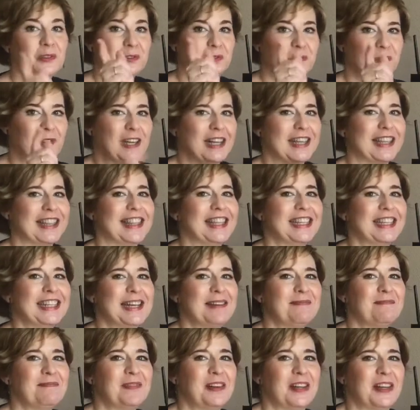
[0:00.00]
Write the
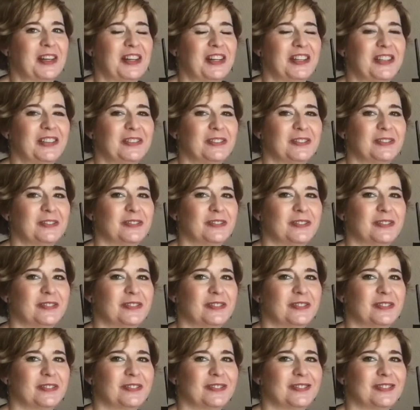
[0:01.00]
number.
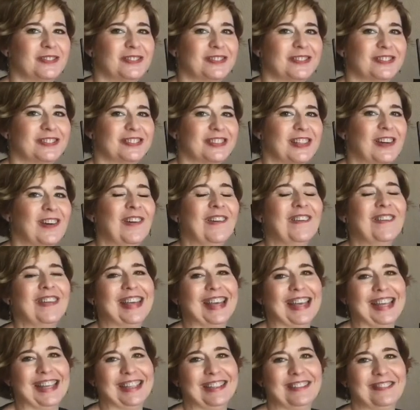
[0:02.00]

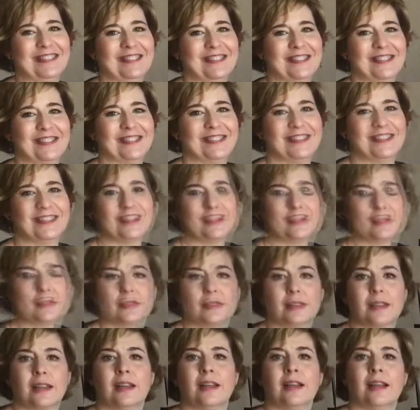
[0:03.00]
Okay.
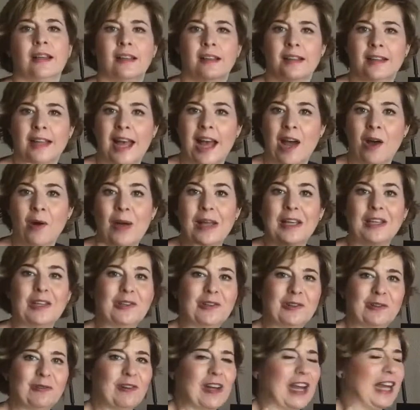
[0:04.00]
Now I
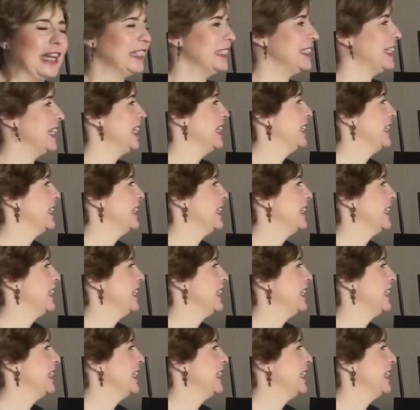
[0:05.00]
correct.